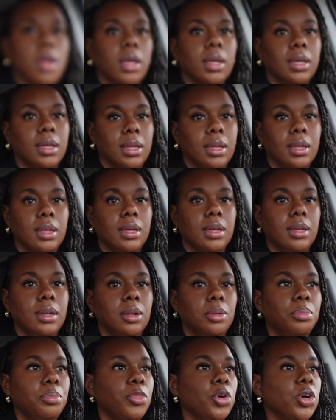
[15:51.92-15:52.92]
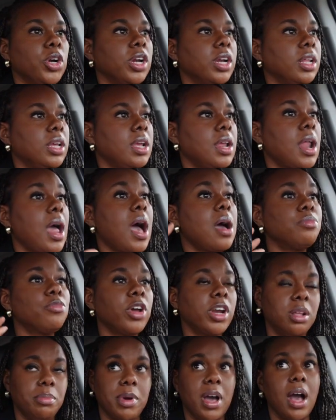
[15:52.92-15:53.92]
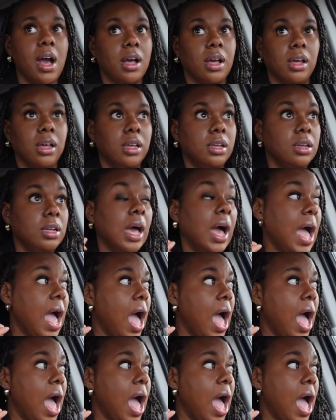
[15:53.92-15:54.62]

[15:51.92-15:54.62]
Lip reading: Good morning. I'm running behind.